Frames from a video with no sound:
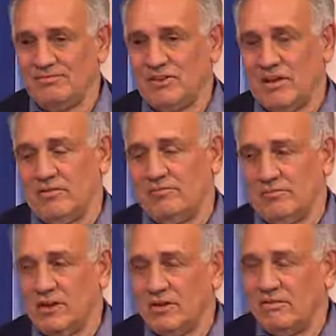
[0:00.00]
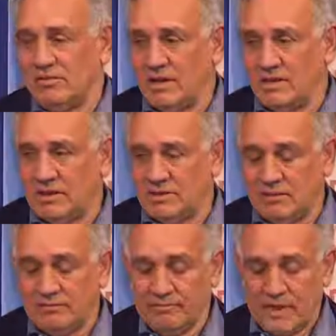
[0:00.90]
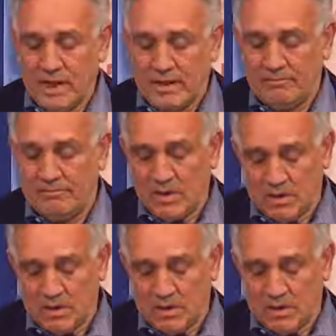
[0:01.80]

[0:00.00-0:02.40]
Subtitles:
So, fantastic. I